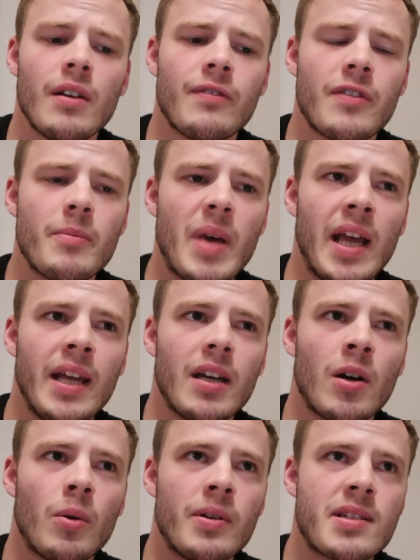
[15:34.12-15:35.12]
For me,
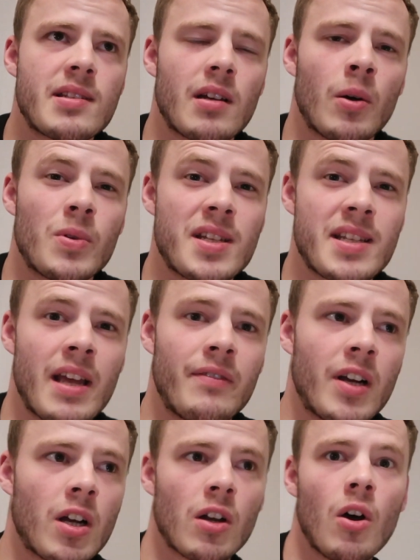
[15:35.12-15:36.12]
I was
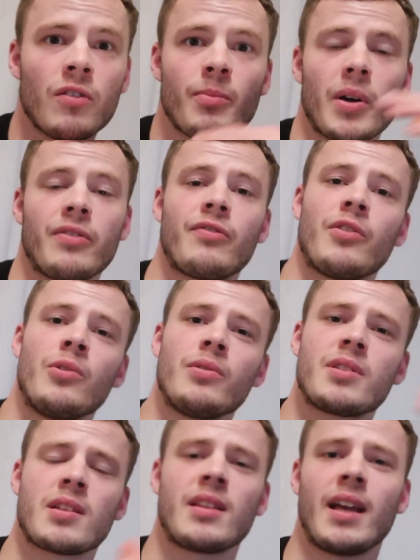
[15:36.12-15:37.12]
saving a lot of my
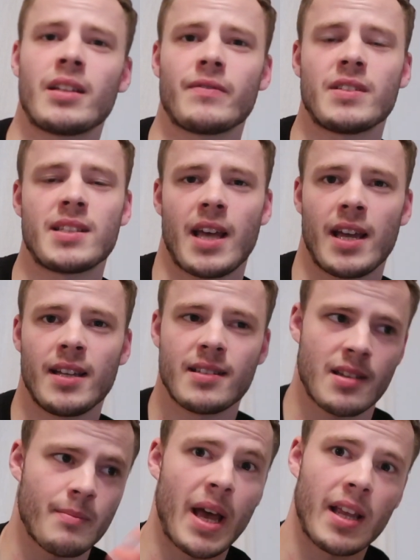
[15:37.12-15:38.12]
food to the end of the day
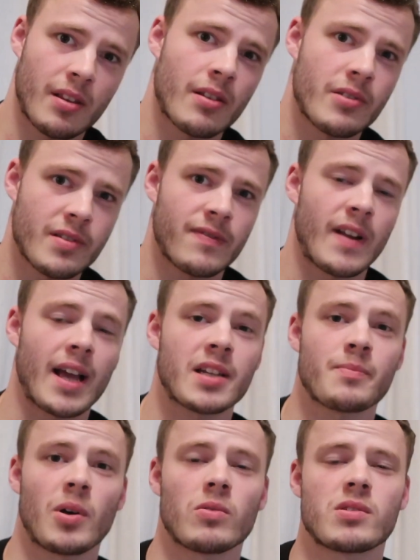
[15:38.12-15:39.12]
to make those flex
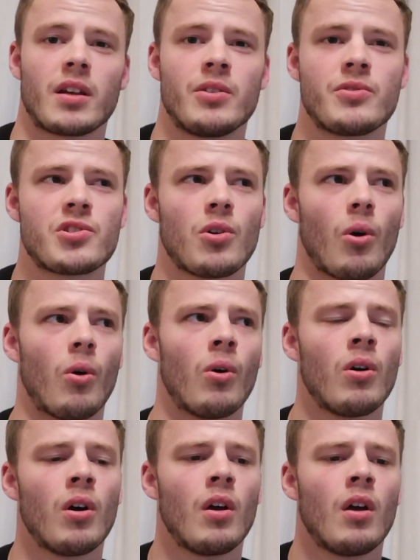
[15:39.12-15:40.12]
bowls that you
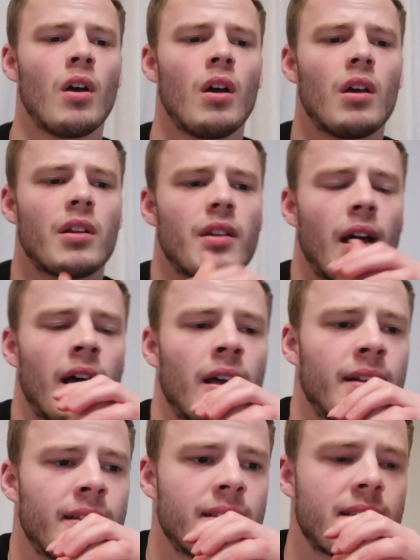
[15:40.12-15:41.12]
saw,
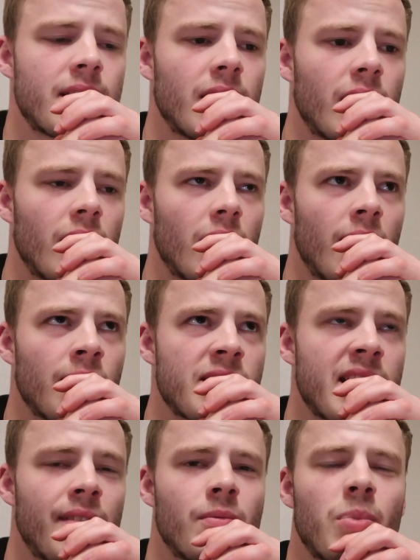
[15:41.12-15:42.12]
and I was
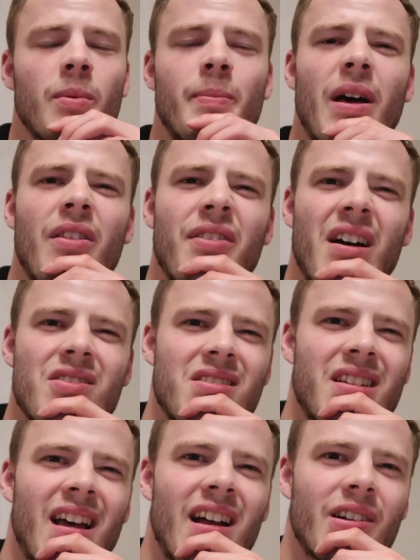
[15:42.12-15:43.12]
saving probably about
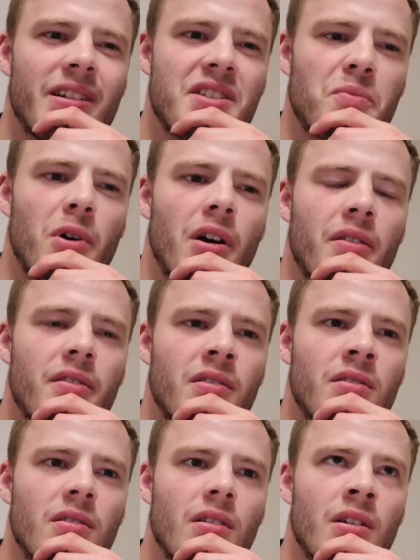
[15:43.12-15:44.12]
1,000 calories worth,
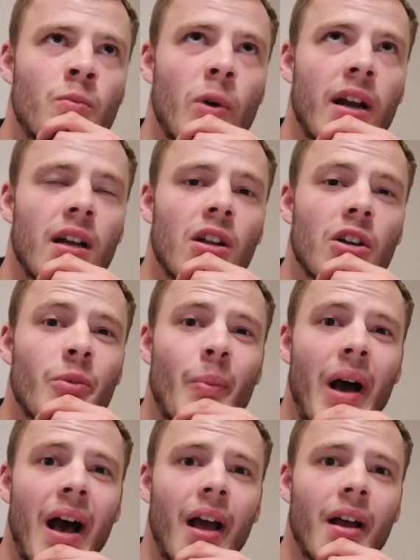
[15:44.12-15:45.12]
and when I look
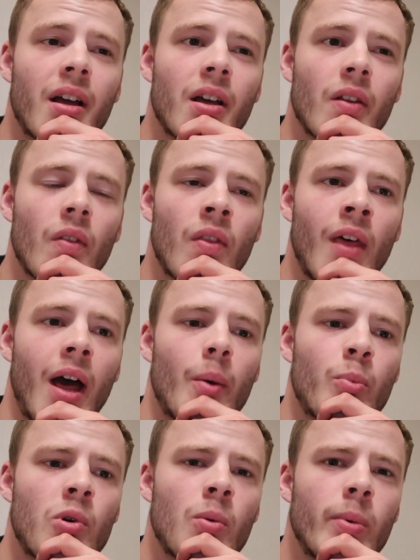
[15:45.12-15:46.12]
back,
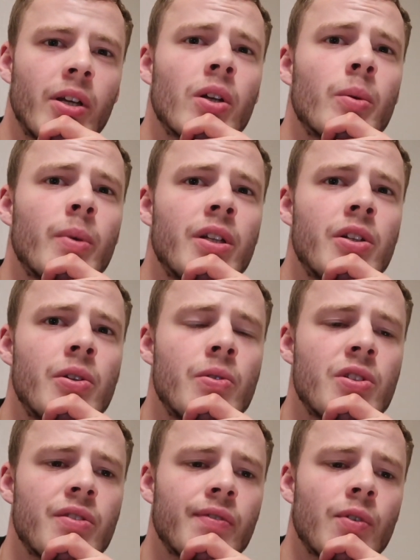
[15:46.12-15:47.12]
that probably could have been
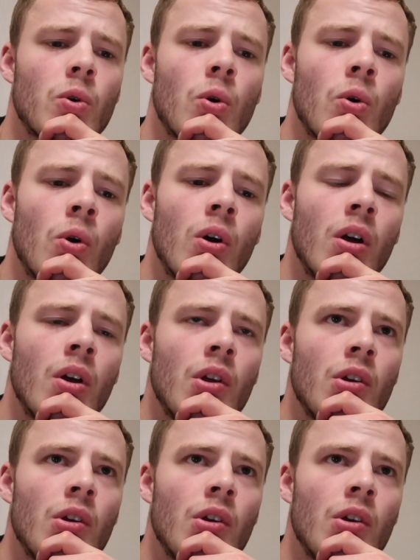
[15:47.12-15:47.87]
used for